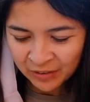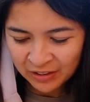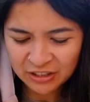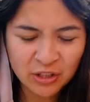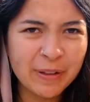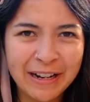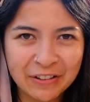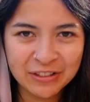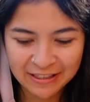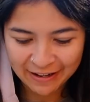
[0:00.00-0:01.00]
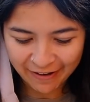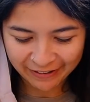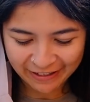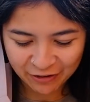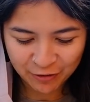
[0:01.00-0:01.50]
There's something else in there, I
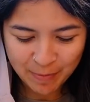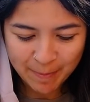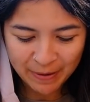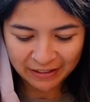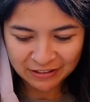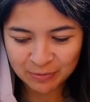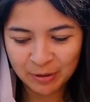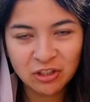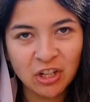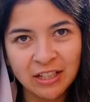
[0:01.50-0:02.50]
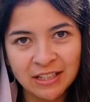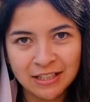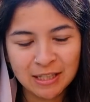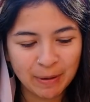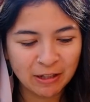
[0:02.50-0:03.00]
cannot remember, and some like Chinese
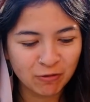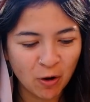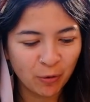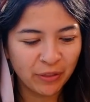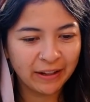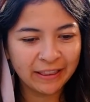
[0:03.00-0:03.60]
spring roll thing.